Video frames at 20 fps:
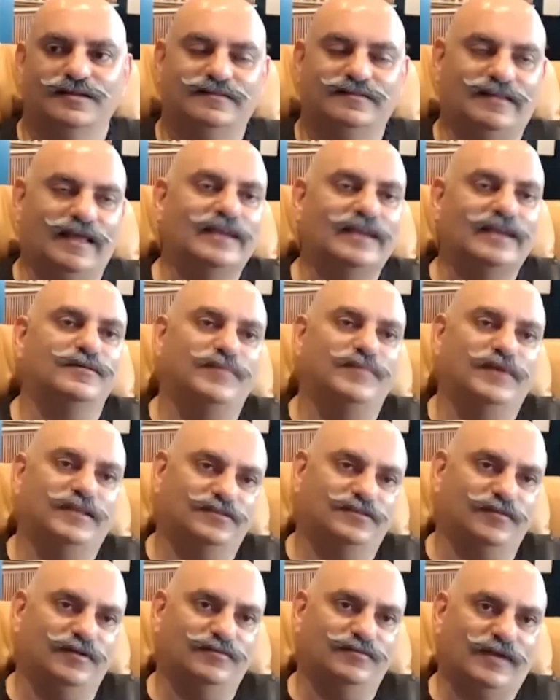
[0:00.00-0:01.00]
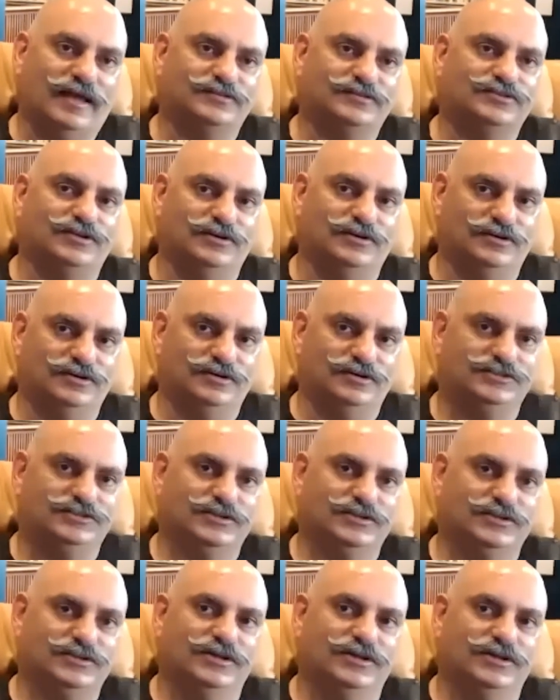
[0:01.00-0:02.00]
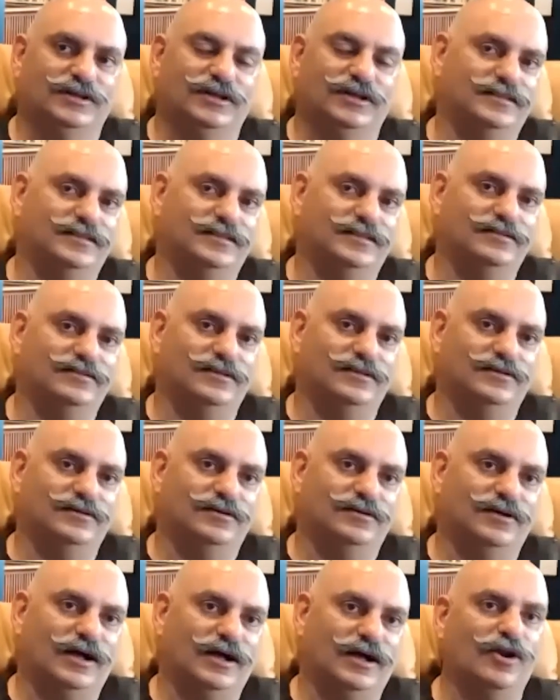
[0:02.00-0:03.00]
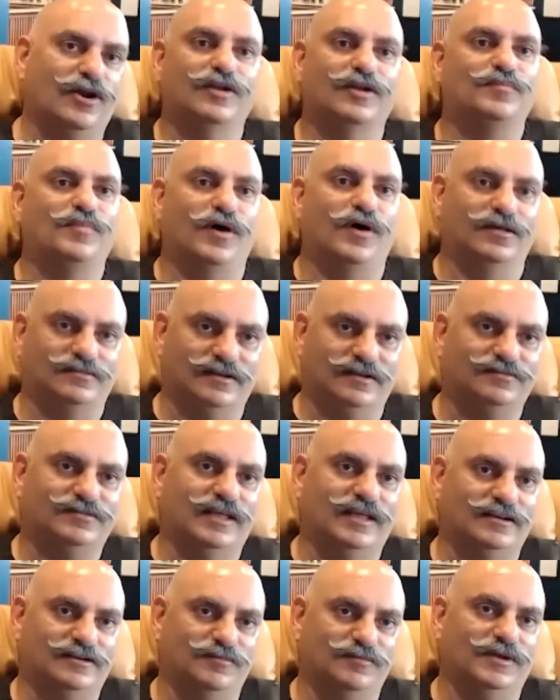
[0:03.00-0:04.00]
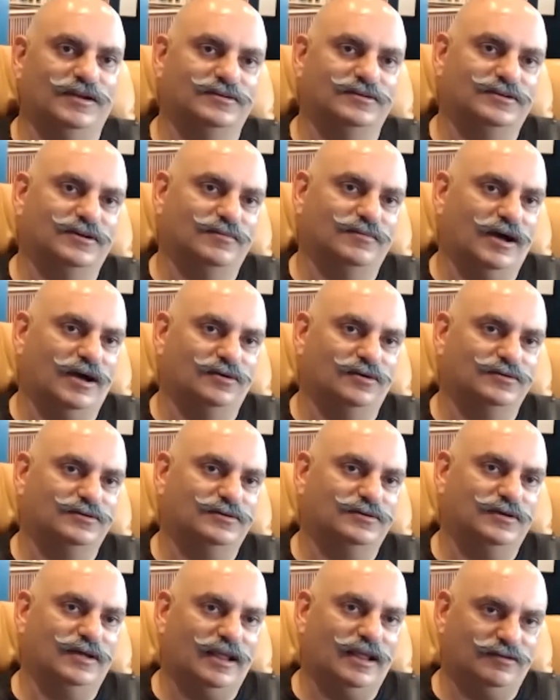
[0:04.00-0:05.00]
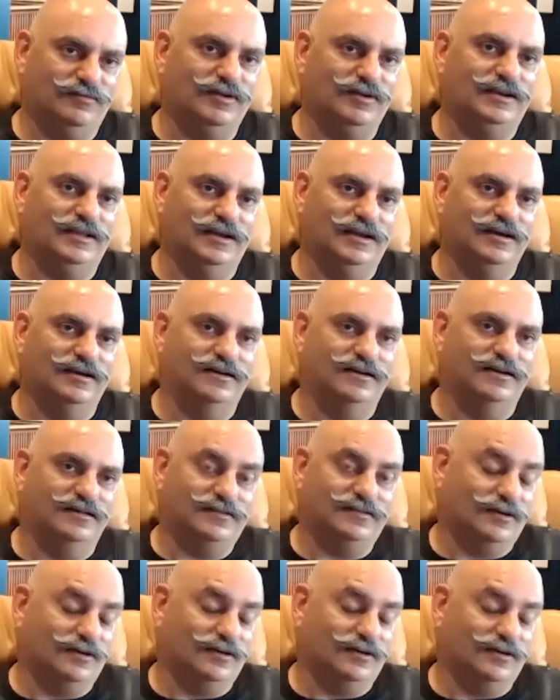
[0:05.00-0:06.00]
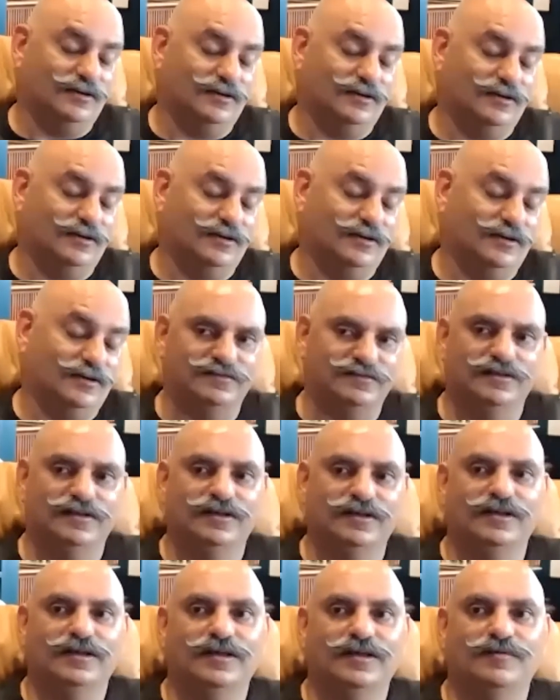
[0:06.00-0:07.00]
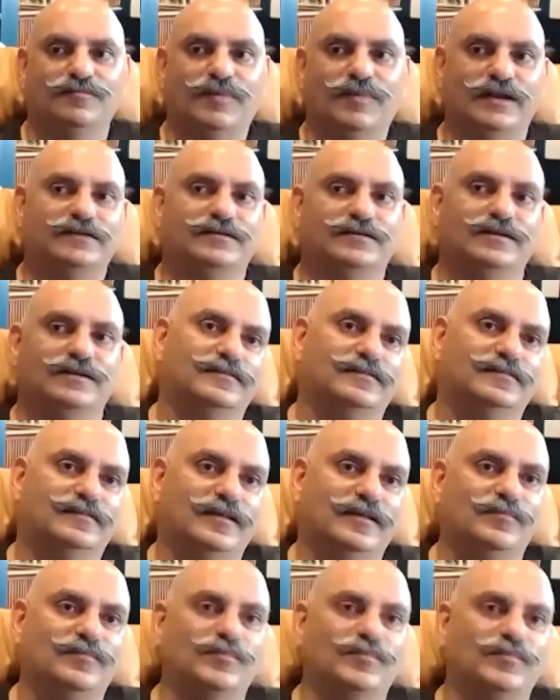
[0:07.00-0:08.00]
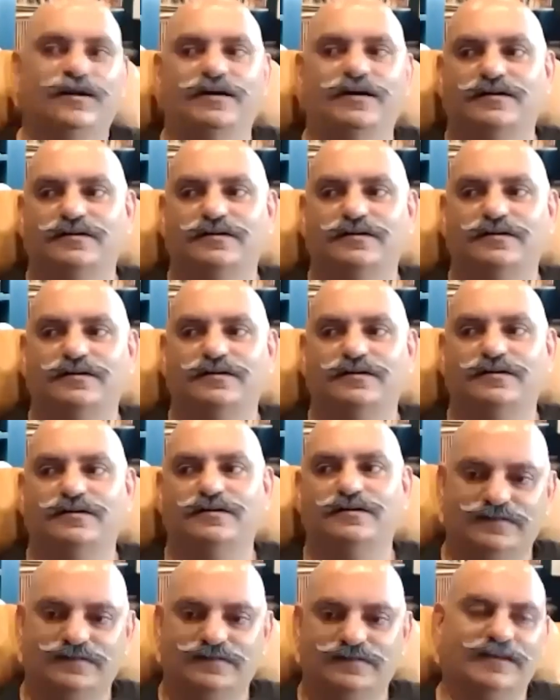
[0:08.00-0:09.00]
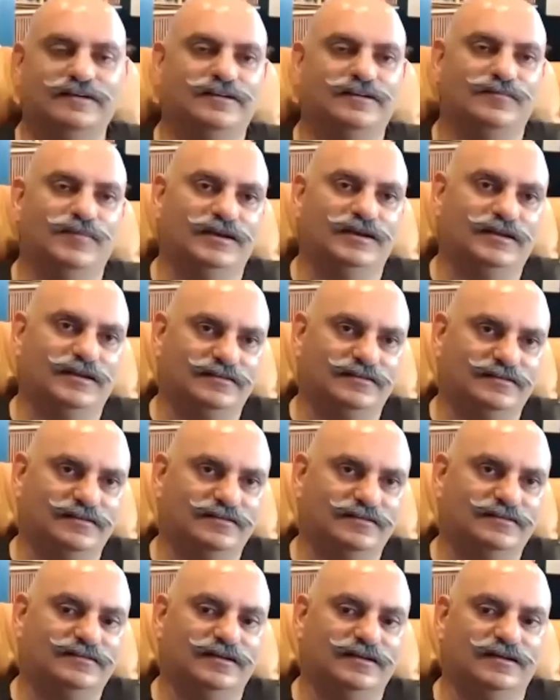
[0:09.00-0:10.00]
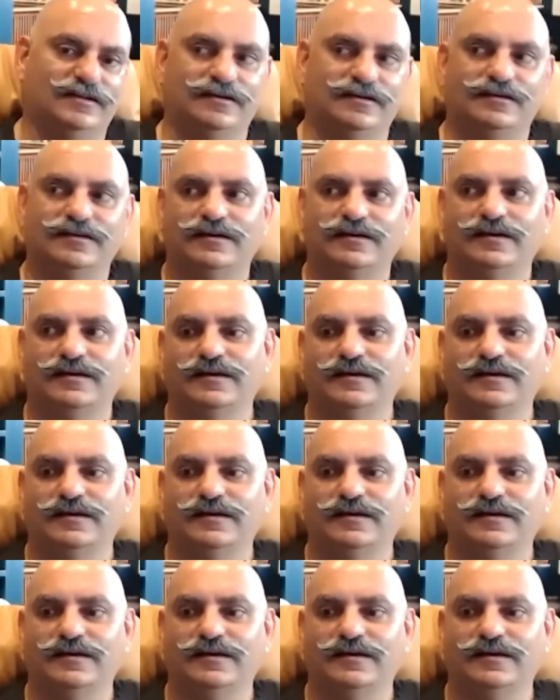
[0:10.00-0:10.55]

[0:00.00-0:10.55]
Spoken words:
sentiments of investors, there's a lot of positive sentiment about Nvidia. It's a great business. But similar sentiment existed